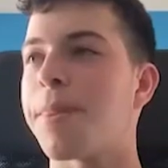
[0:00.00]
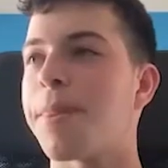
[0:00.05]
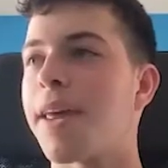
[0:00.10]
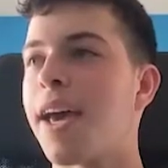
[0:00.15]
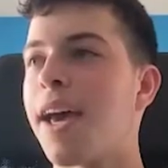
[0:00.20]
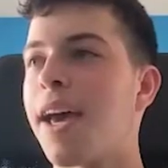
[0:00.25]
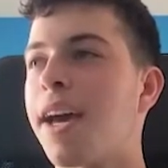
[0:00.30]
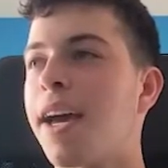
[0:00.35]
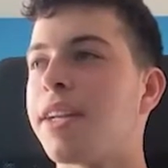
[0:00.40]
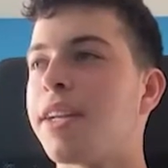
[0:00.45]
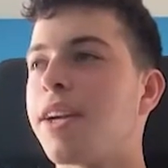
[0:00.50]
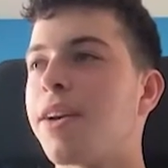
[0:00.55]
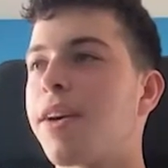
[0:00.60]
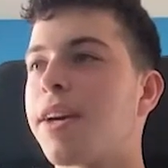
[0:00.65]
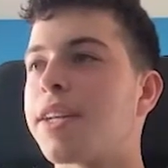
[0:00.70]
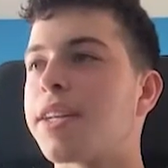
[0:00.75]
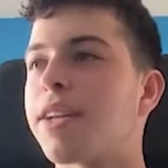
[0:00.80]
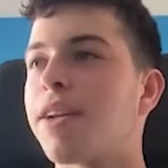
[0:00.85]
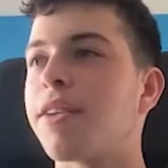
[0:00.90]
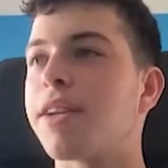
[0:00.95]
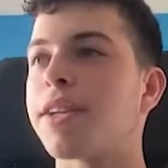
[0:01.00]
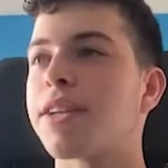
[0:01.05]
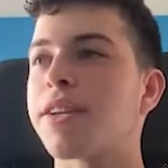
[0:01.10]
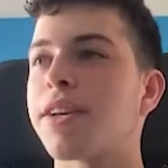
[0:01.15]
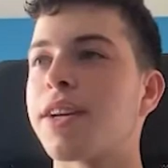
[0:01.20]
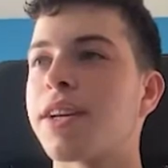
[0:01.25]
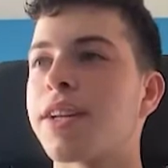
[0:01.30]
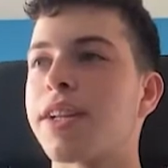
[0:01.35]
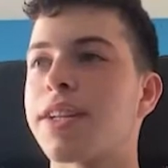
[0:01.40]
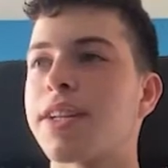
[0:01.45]
I slowly
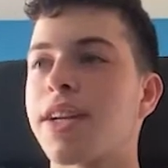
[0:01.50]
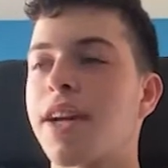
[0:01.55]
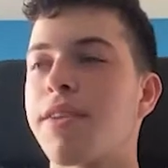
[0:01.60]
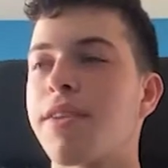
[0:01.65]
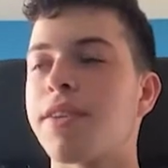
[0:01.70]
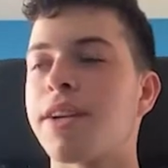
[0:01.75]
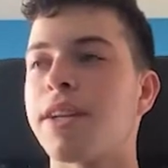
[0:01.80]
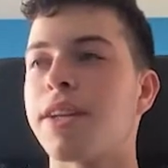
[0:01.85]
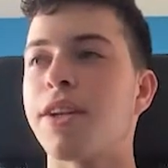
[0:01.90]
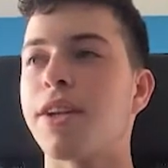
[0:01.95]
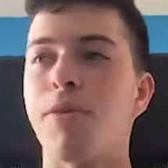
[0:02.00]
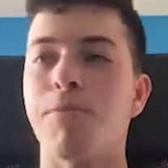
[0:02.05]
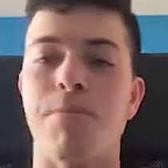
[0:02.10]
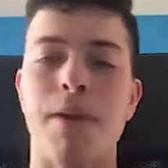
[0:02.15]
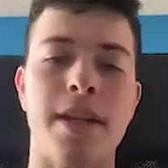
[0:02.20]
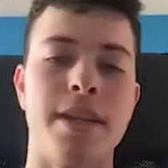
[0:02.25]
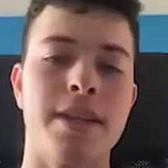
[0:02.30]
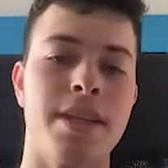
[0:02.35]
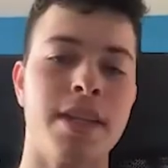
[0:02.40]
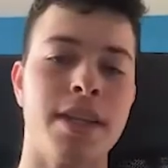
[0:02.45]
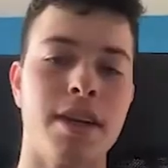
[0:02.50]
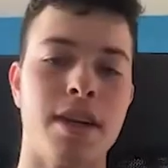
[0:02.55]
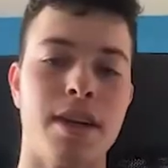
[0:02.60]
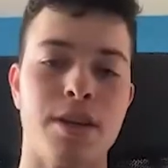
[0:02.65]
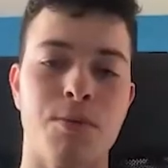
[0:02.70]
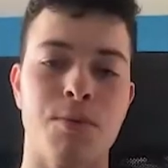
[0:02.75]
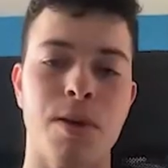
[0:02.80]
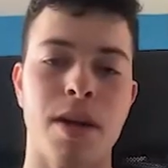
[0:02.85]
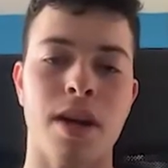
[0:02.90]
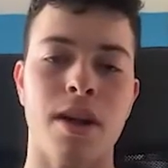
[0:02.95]
started discovering, Benzinga
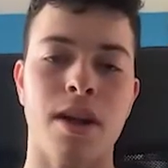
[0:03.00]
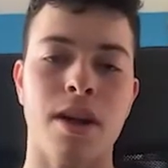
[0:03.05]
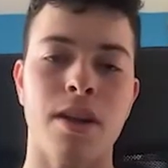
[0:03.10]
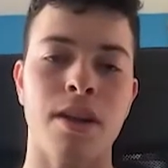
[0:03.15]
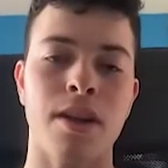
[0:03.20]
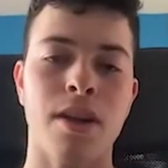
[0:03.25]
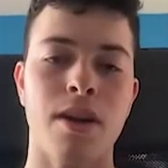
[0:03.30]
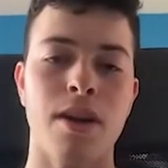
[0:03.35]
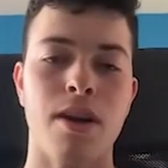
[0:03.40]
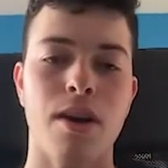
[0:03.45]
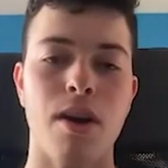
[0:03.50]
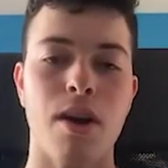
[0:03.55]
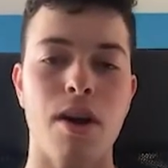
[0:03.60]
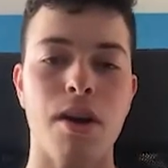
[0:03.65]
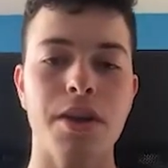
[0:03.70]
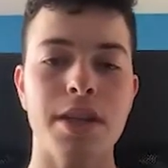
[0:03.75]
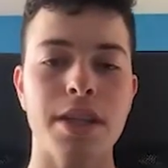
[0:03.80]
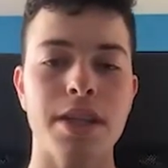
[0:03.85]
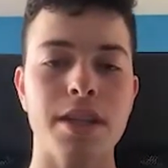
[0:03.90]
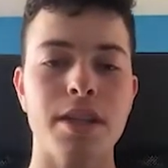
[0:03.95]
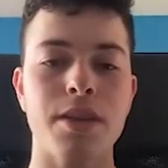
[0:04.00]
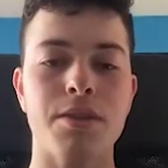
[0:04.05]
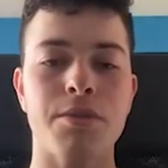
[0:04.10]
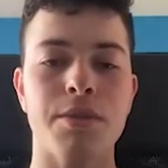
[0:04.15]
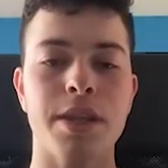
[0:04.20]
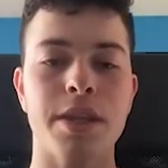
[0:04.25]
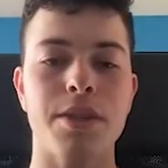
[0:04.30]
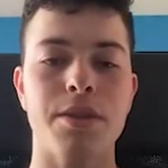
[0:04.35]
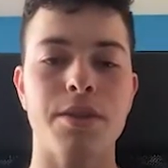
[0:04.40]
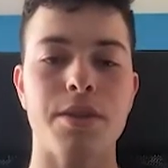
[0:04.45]
as well, all these little
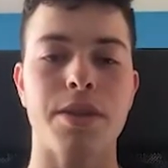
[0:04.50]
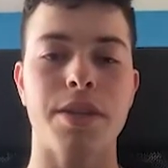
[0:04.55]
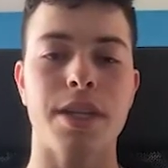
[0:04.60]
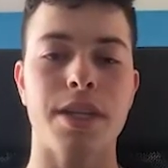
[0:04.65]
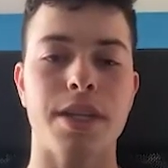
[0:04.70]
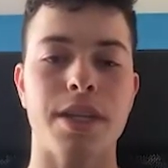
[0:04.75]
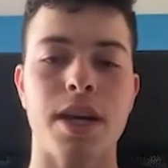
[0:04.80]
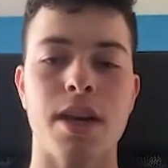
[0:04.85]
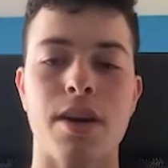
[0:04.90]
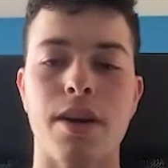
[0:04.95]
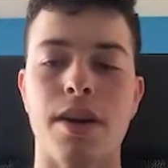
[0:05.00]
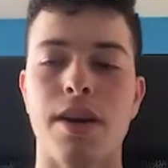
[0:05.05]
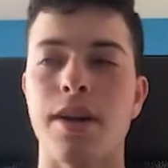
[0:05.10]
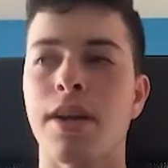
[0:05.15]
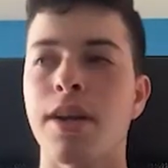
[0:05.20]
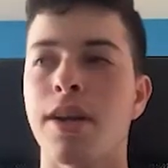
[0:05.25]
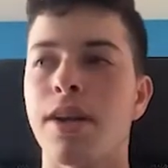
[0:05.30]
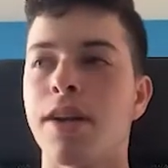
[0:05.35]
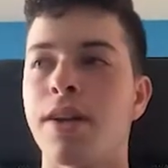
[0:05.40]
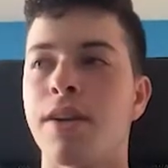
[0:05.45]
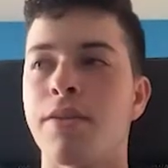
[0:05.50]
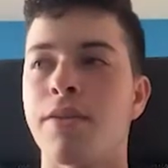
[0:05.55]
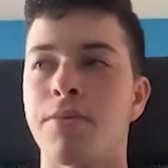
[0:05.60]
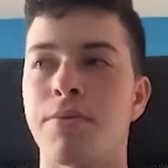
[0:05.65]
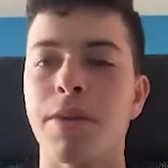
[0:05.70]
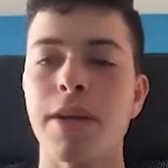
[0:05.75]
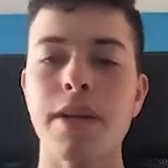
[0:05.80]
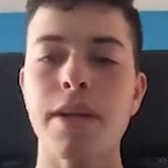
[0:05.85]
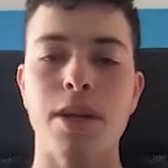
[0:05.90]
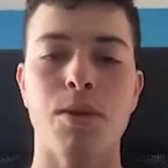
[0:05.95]
resources that are
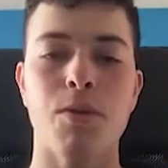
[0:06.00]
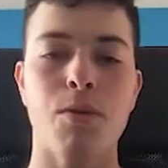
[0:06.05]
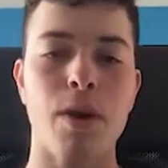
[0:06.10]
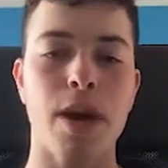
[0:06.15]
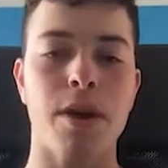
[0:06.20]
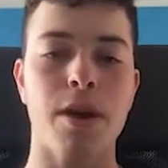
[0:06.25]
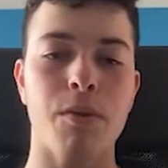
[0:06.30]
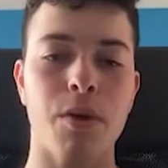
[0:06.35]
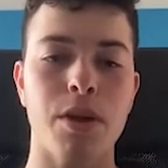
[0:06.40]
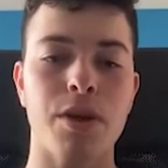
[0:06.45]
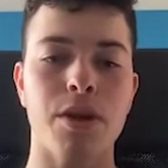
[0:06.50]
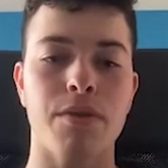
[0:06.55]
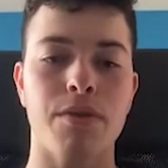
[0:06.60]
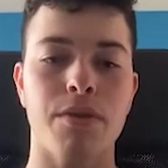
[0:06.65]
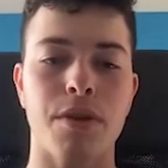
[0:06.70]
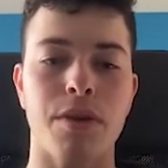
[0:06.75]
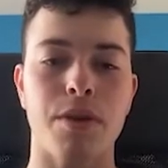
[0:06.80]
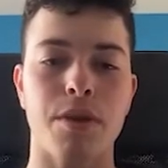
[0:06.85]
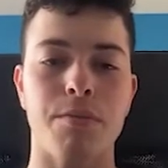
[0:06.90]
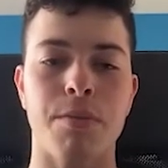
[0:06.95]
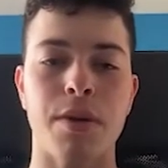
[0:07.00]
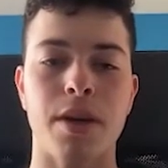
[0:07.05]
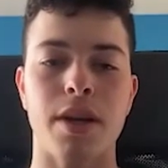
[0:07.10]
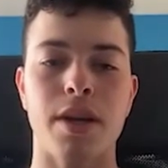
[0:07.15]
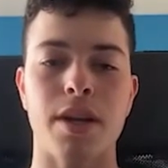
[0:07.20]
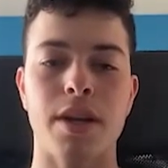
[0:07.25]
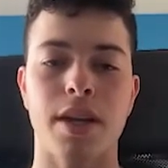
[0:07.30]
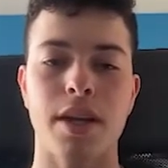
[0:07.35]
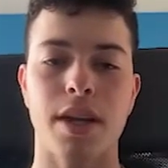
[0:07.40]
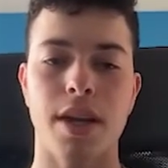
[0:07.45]
really quite wonderful,
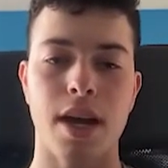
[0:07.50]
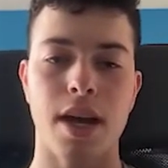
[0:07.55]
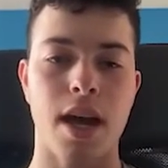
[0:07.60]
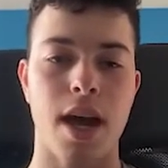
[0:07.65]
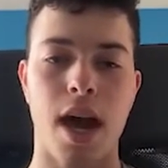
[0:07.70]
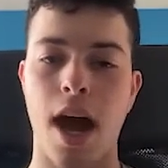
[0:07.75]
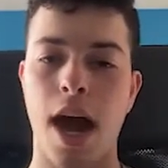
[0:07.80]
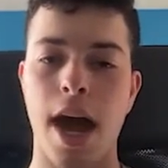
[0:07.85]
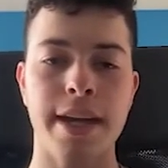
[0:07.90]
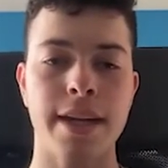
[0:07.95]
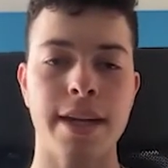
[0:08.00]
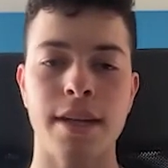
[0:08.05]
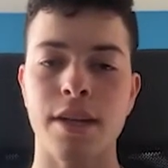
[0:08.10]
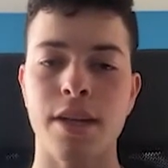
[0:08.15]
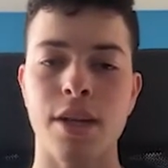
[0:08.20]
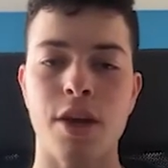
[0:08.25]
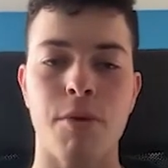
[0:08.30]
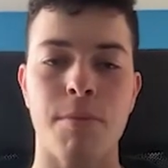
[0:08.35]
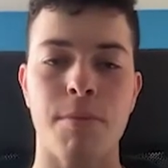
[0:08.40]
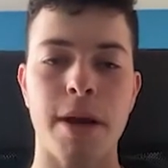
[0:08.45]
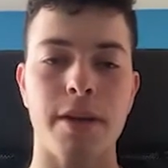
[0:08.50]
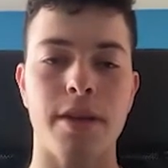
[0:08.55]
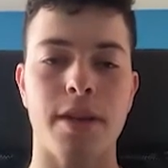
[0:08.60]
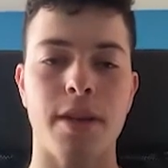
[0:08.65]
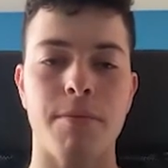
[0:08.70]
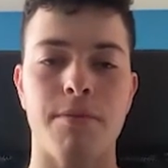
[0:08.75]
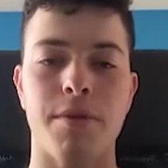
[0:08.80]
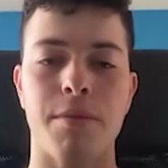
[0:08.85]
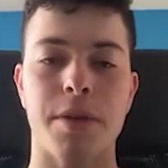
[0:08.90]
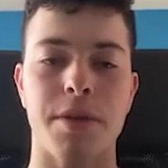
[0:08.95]
but I didn't know about
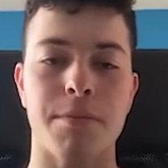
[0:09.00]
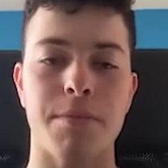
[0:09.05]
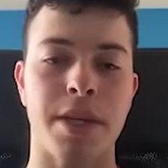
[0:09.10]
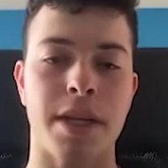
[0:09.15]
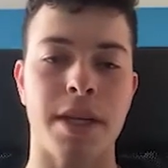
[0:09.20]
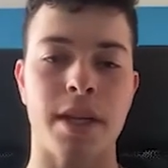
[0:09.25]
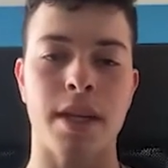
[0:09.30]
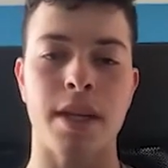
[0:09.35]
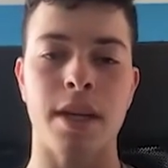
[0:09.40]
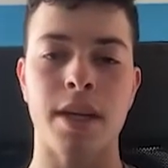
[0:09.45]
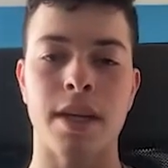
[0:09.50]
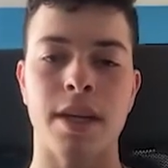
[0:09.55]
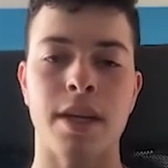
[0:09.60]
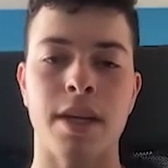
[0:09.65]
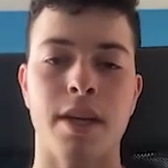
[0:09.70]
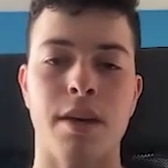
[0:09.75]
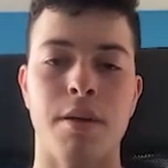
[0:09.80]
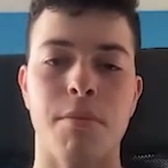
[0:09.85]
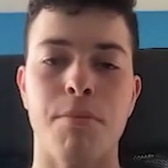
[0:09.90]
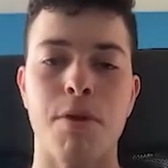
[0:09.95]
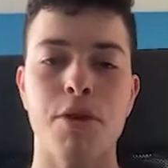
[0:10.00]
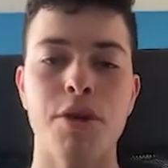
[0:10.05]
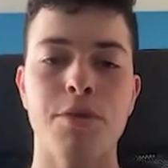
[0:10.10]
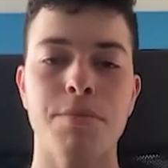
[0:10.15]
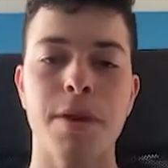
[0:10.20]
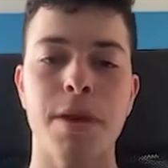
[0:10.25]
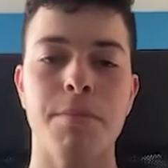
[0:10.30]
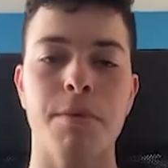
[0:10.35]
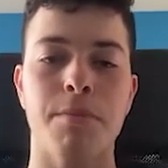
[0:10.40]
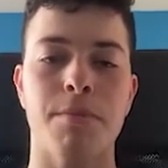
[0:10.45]
them from the beginning. Most
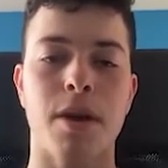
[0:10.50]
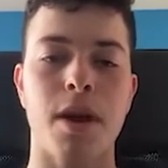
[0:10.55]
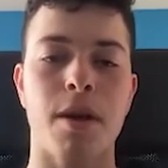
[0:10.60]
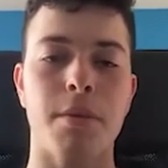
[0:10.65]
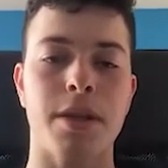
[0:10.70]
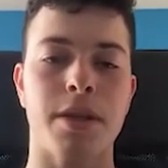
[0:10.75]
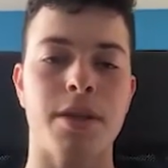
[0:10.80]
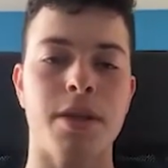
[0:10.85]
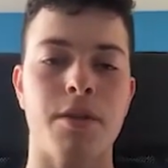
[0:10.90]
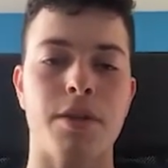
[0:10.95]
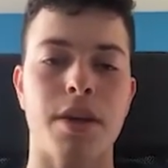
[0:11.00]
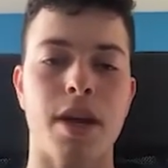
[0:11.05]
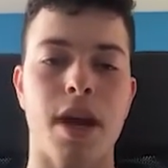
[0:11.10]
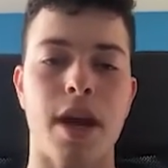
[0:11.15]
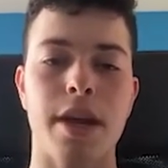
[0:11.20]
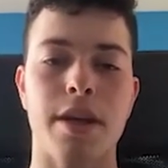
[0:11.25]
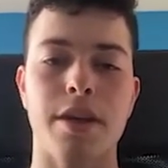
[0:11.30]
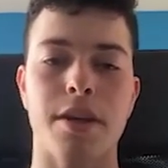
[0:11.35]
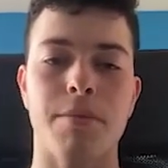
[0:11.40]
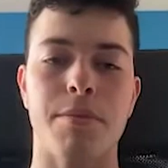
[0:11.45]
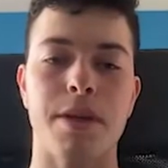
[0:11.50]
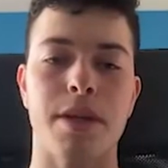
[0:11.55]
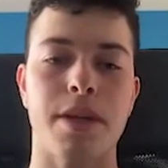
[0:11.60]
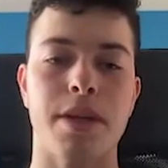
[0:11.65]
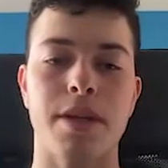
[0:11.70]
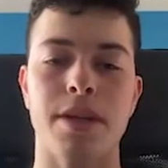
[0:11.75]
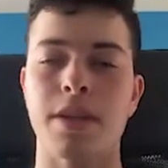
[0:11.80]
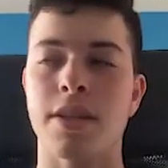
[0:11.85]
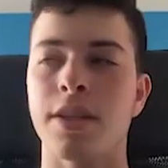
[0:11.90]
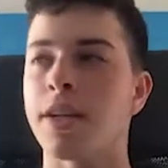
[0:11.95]
people probably don't either
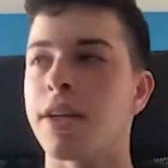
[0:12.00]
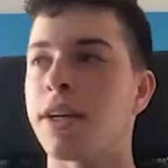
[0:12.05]
because